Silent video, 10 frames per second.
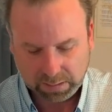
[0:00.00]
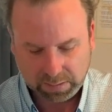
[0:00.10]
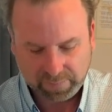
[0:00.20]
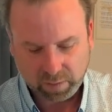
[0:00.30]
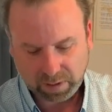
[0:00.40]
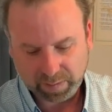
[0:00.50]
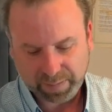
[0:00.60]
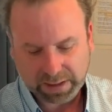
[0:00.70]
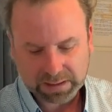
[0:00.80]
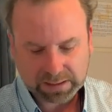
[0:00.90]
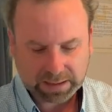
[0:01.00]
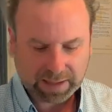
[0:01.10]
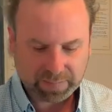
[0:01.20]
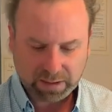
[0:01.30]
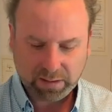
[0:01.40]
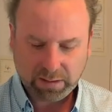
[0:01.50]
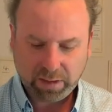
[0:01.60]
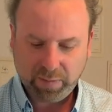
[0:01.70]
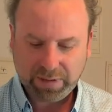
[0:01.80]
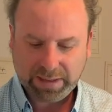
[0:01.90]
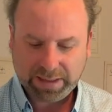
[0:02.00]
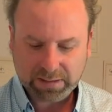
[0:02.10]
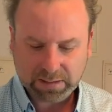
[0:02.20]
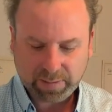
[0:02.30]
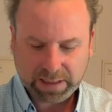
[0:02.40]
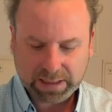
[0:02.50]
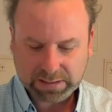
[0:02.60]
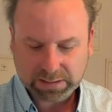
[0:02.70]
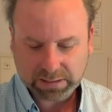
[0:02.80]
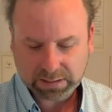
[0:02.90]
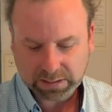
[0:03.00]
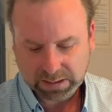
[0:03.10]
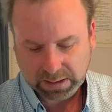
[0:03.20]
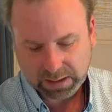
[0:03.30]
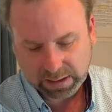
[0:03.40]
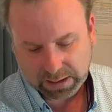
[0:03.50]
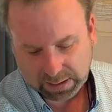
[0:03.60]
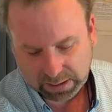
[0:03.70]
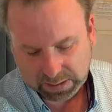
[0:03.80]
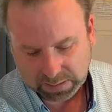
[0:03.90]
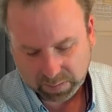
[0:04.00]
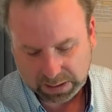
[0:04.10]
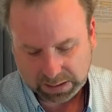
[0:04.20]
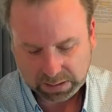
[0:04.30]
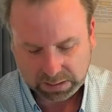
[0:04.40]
4 copper pins to keep it open at that space. That's 1,